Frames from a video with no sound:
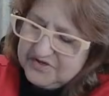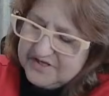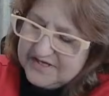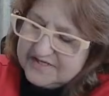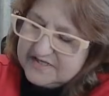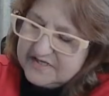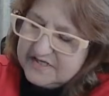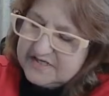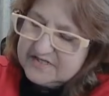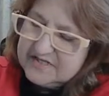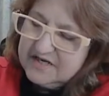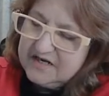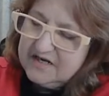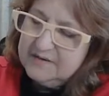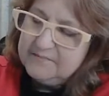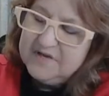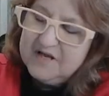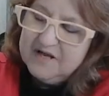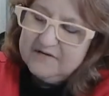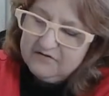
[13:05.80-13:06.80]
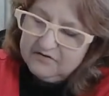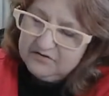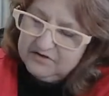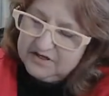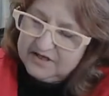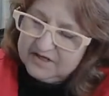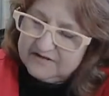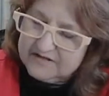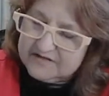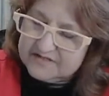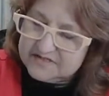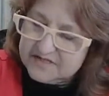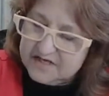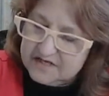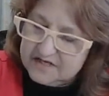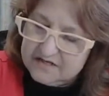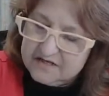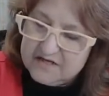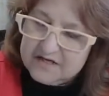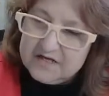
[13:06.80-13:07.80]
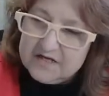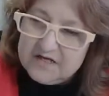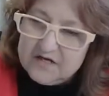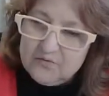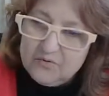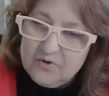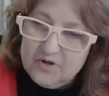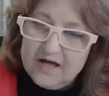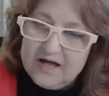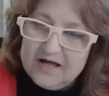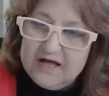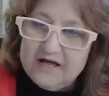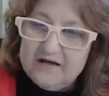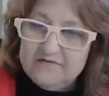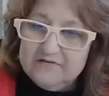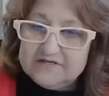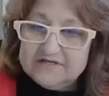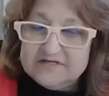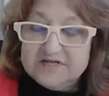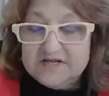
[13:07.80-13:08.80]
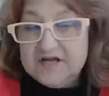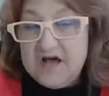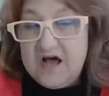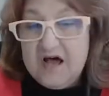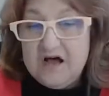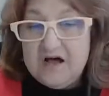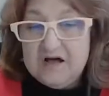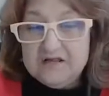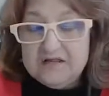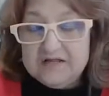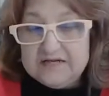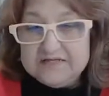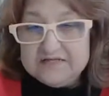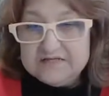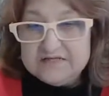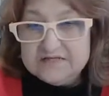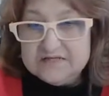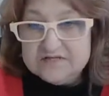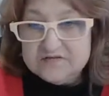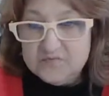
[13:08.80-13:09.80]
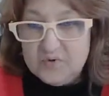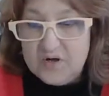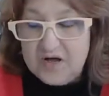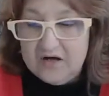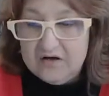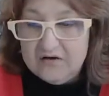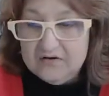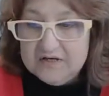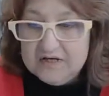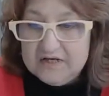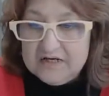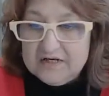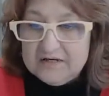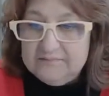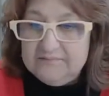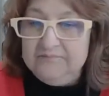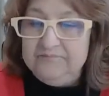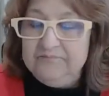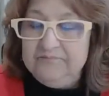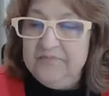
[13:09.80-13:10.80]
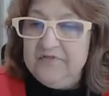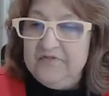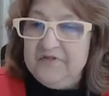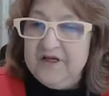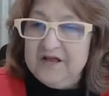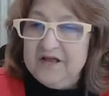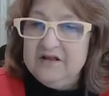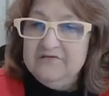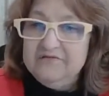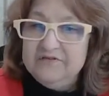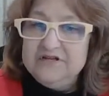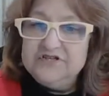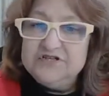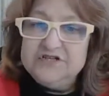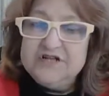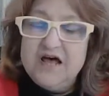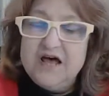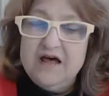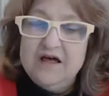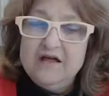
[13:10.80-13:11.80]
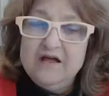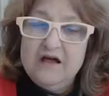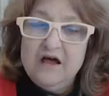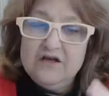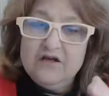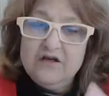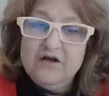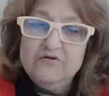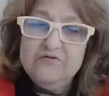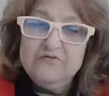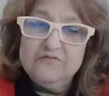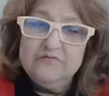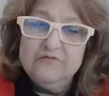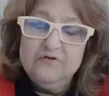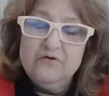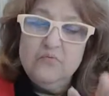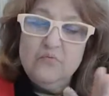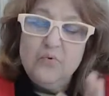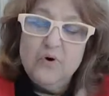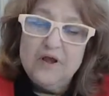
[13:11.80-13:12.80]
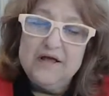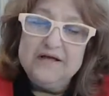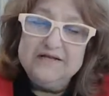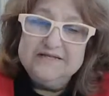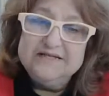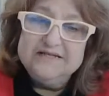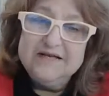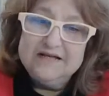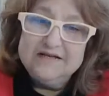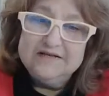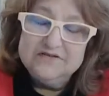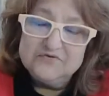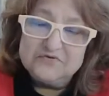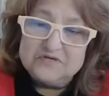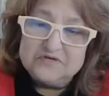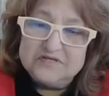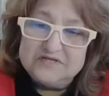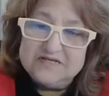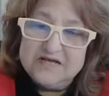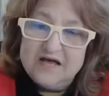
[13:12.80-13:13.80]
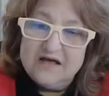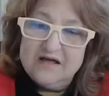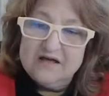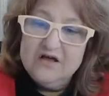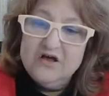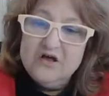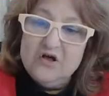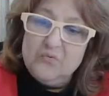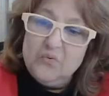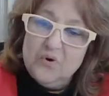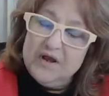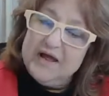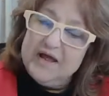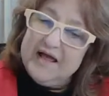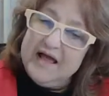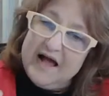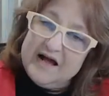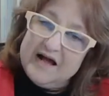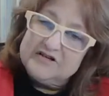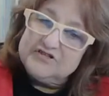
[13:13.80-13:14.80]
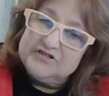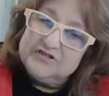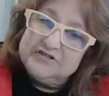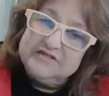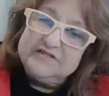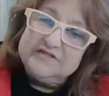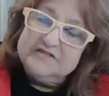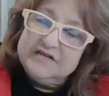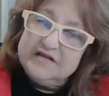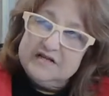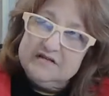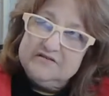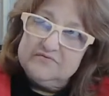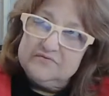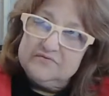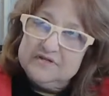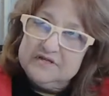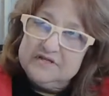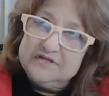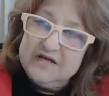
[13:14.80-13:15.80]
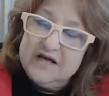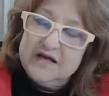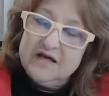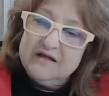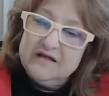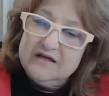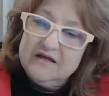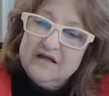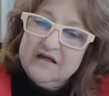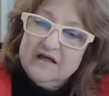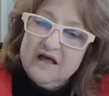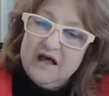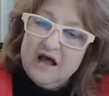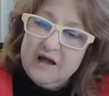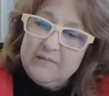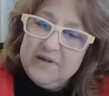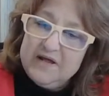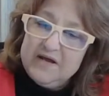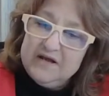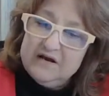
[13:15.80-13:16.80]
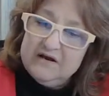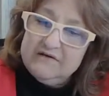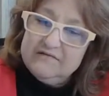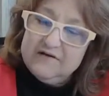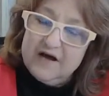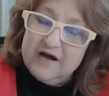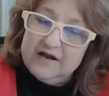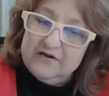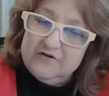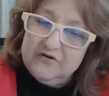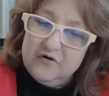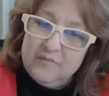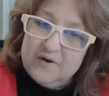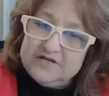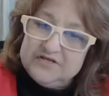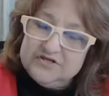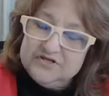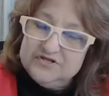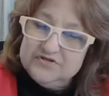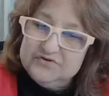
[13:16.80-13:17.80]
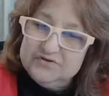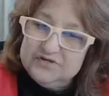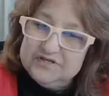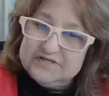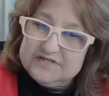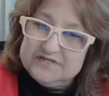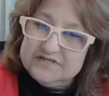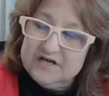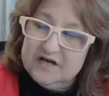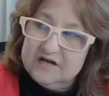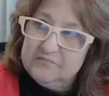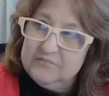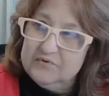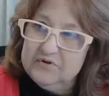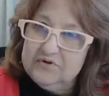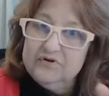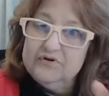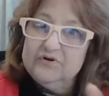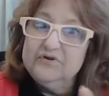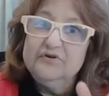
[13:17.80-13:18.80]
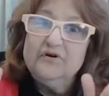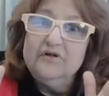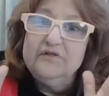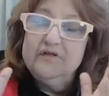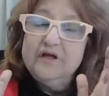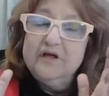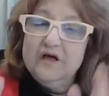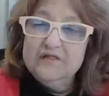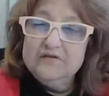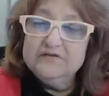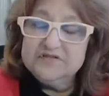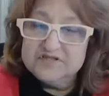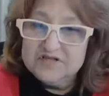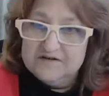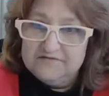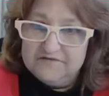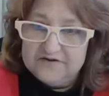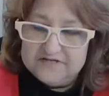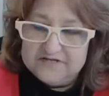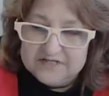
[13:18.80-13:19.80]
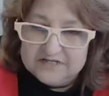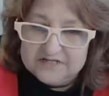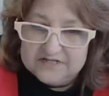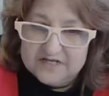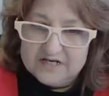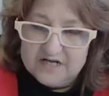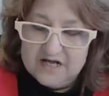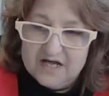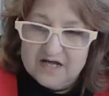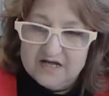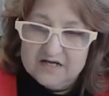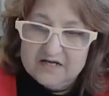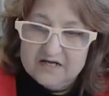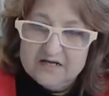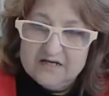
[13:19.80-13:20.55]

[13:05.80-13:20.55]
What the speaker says: list, and it's like, I'm never going to get this done. Well, I have a ta-da list as well. At the end of each day, I go through what I did during the day, what I actually did during the day. I may not have gotten all my to-do lists done, but look at all the other stuff I did today.